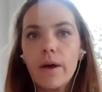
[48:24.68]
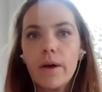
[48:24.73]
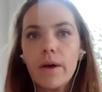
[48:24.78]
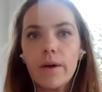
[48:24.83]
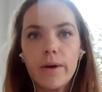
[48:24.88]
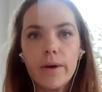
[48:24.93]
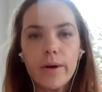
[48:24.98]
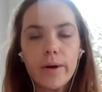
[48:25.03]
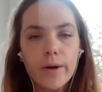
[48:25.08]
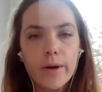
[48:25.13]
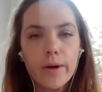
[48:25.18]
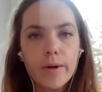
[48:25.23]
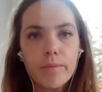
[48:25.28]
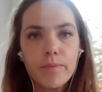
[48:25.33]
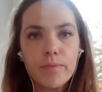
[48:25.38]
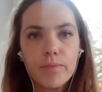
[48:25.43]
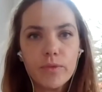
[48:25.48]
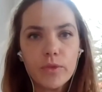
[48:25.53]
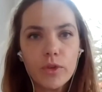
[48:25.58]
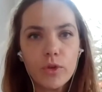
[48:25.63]

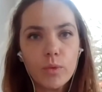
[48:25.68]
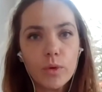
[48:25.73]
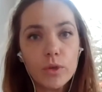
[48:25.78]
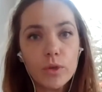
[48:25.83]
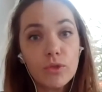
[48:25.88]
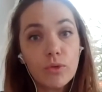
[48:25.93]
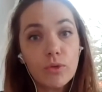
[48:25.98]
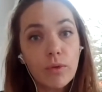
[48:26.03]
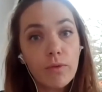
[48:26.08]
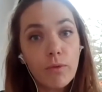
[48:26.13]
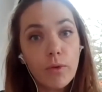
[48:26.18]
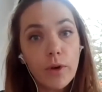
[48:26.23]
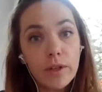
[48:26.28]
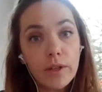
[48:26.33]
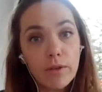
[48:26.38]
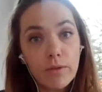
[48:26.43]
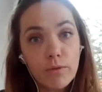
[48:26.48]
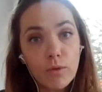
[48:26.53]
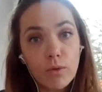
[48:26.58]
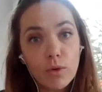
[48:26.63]
You want to
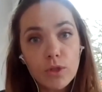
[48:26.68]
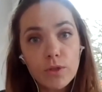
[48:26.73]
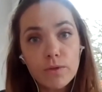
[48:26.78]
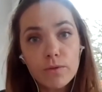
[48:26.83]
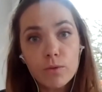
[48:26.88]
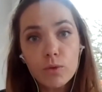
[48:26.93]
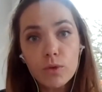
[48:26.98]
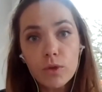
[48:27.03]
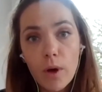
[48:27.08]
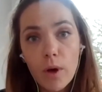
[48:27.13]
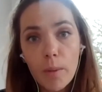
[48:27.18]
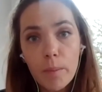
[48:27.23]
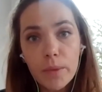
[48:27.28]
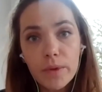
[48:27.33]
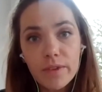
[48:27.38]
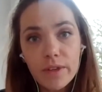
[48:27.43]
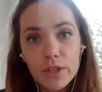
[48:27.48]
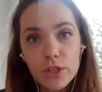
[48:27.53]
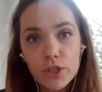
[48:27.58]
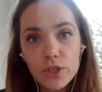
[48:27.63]
avoid, of course, food
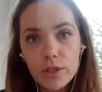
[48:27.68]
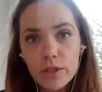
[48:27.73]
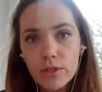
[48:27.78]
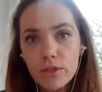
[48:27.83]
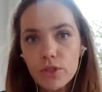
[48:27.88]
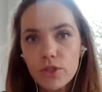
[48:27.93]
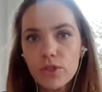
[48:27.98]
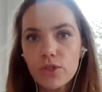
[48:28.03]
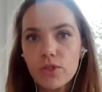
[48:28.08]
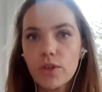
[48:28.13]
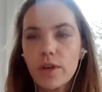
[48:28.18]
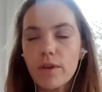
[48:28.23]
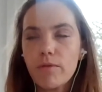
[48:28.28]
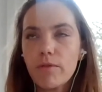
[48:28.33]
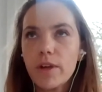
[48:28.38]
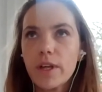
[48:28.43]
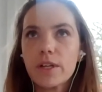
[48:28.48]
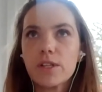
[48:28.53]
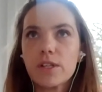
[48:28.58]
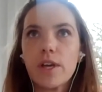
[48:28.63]
competition, just to give
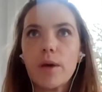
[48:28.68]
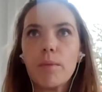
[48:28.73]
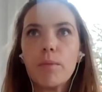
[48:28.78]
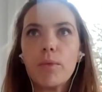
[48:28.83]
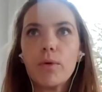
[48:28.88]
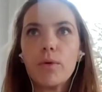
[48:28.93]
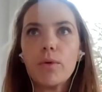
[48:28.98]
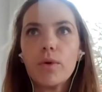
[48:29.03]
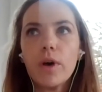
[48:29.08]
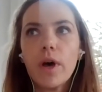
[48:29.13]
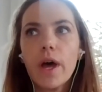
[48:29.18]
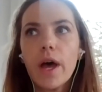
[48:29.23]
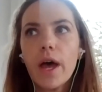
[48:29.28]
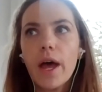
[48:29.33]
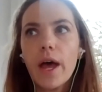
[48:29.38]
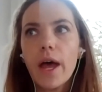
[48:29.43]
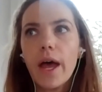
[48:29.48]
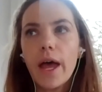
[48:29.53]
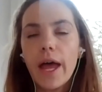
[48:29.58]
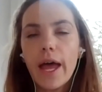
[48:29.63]
an example.
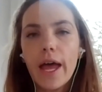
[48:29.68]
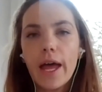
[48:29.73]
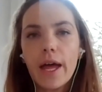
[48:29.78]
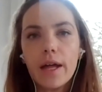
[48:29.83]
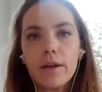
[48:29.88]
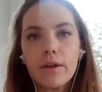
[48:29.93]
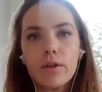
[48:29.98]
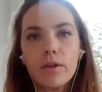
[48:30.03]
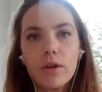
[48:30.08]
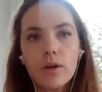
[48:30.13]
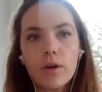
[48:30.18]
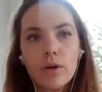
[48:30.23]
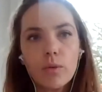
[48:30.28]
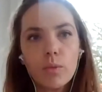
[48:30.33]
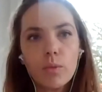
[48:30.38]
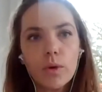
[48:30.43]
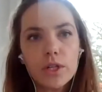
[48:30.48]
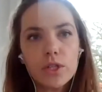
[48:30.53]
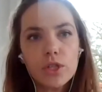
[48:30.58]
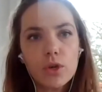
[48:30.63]
And
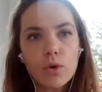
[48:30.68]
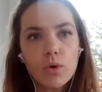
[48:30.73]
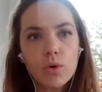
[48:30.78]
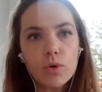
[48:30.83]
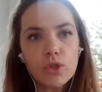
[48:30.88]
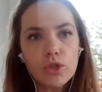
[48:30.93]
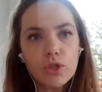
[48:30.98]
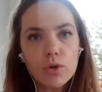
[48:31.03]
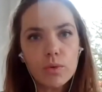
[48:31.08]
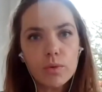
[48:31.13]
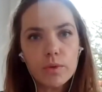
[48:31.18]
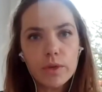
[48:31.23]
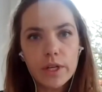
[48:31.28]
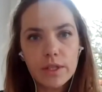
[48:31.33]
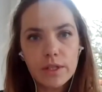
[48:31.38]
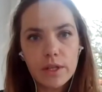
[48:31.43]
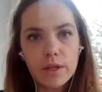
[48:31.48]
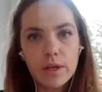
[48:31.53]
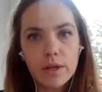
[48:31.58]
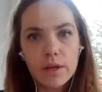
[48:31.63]
what is also,
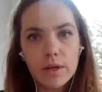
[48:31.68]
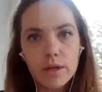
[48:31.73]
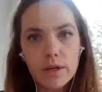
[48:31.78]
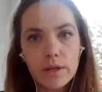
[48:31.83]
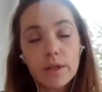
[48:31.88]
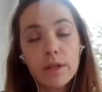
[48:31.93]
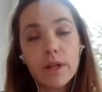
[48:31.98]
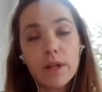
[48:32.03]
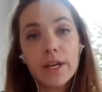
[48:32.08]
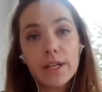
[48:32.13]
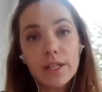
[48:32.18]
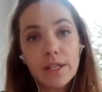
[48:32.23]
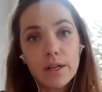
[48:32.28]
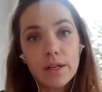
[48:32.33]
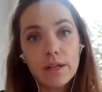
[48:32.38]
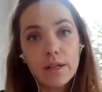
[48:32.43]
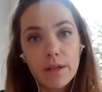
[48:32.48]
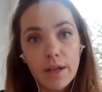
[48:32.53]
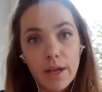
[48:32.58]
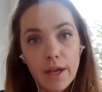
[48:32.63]
like
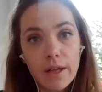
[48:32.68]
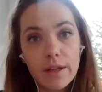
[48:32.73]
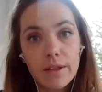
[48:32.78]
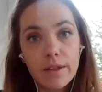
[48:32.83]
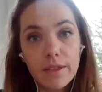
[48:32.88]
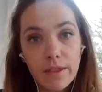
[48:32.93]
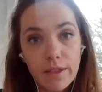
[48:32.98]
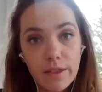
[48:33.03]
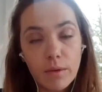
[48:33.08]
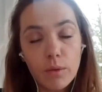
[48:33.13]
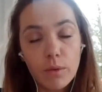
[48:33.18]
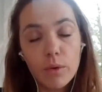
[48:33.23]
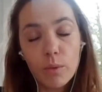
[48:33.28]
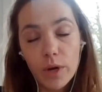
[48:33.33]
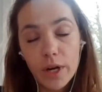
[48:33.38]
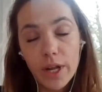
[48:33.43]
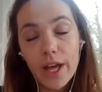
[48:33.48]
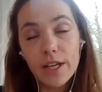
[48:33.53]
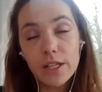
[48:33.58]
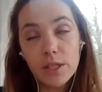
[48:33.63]

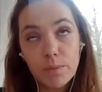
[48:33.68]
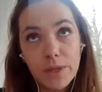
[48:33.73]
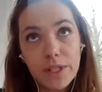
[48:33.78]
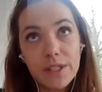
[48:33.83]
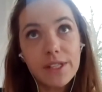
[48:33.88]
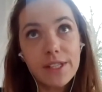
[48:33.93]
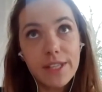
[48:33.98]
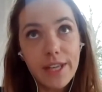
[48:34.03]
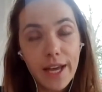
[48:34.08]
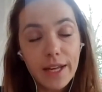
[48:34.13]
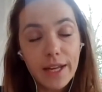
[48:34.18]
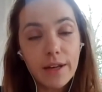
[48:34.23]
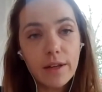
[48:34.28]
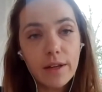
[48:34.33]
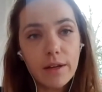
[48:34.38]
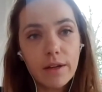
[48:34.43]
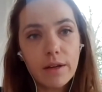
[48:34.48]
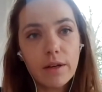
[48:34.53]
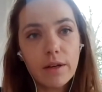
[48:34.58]
what has been said,